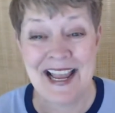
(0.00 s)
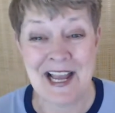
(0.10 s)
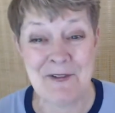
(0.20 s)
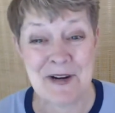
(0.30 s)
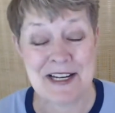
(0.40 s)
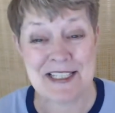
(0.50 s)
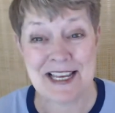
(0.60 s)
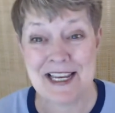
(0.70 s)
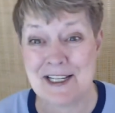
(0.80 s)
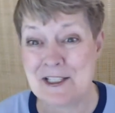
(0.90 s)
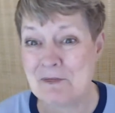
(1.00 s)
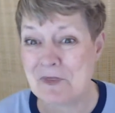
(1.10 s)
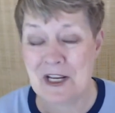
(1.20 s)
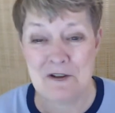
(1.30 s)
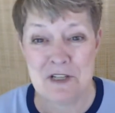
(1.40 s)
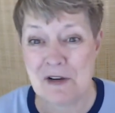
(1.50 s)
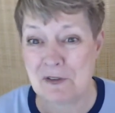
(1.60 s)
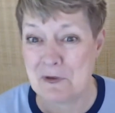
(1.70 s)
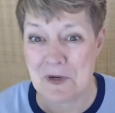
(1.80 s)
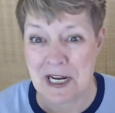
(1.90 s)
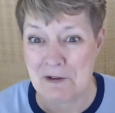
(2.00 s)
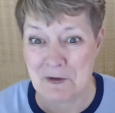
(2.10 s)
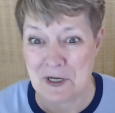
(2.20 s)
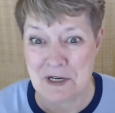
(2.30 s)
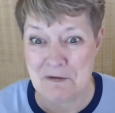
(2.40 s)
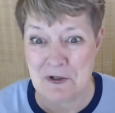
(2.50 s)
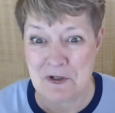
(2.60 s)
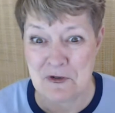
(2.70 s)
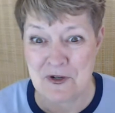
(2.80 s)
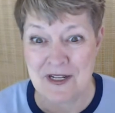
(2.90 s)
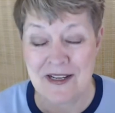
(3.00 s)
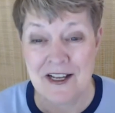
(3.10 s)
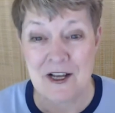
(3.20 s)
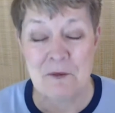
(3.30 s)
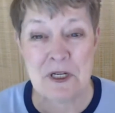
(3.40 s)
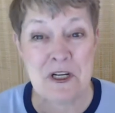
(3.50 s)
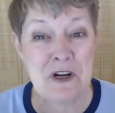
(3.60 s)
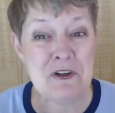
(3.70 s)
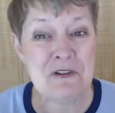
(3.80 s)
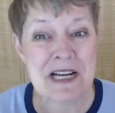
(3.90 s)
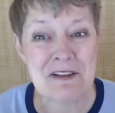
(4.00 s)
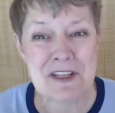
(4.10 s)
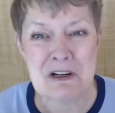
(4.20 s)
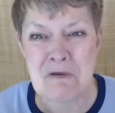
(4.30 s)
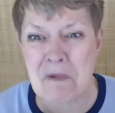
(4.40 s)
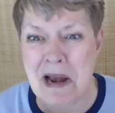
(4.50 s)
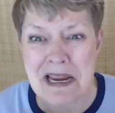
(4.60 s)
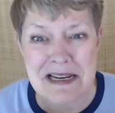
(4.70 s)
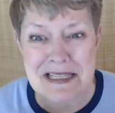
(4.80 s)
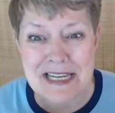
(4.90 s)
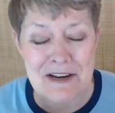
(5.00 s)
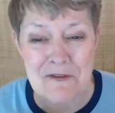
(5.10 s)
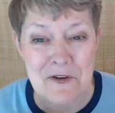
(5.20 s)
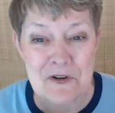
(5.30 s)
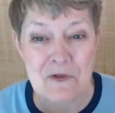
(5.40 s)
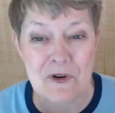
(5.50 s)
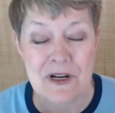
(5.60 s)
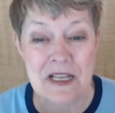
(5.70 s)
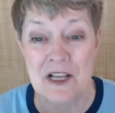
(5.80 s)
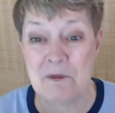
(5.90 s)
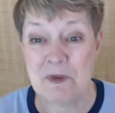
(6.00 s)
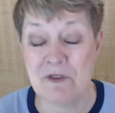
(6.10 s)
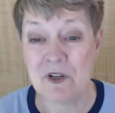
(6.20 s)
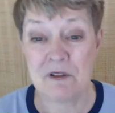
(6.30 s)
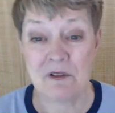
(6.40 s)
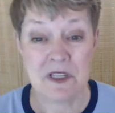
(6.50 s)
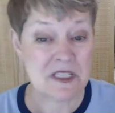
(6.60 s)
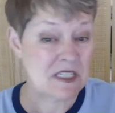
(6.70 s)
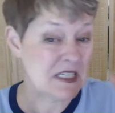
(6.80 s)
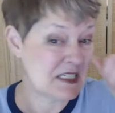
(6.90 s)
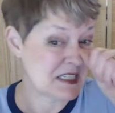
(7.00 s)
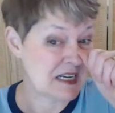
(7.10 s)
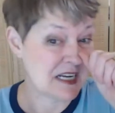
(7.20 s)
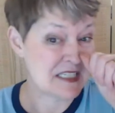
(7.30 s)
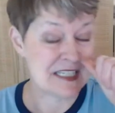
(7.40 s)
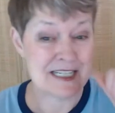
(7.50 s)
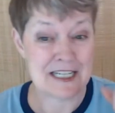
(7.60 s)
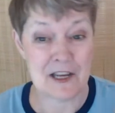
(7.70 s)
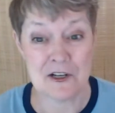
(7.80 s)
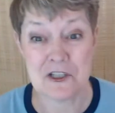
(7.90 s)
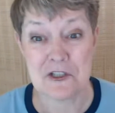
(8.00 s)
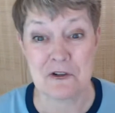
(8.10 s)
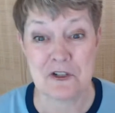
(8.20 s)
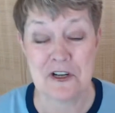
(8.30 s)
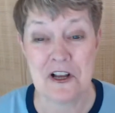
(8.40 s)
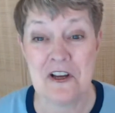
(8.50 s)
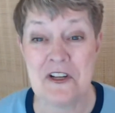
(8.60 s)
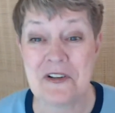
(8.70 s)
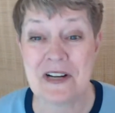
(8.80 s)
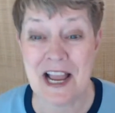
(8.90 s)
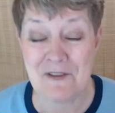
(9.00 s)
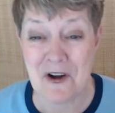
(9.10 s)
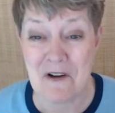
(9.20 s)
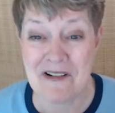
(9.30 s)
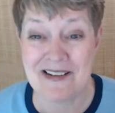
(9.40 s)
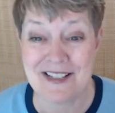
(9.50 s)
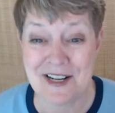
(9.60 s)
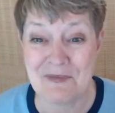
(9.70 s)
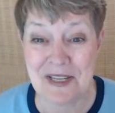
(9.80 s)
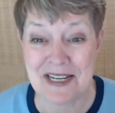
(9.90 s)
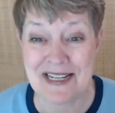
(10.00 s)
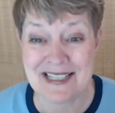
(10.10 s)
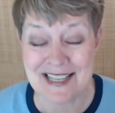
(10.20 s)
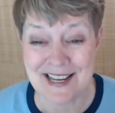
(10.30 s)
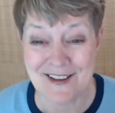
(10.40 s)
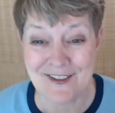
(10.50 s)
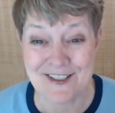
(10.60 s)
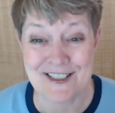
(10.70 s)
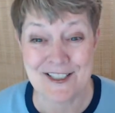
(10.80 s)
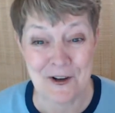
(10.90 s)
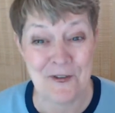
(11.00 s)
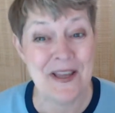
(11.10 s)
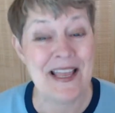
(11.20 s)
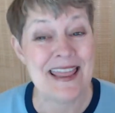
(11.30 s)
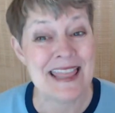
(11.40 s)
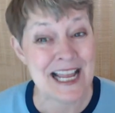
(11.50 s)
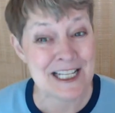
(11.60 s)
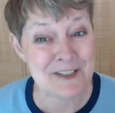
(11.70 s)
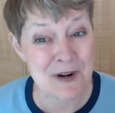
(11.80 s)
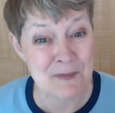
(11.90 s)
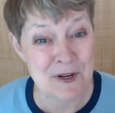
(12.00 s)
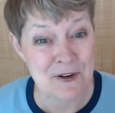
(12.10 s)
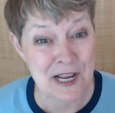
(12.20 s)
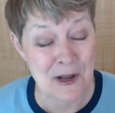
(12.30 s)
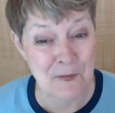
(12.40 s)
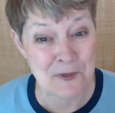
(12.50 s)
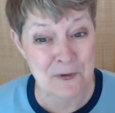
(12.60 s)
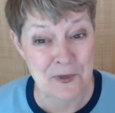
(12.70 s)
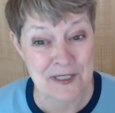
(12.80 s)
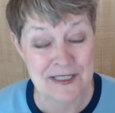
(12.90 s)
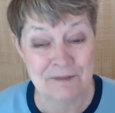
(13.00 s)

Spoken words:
And what I say is, and you definitely want to have great inventory, but you can have the greatest inventory, but if your listing does not stand out in search, you're going to have a hard time getting sales. So that's what I'm here to help you with.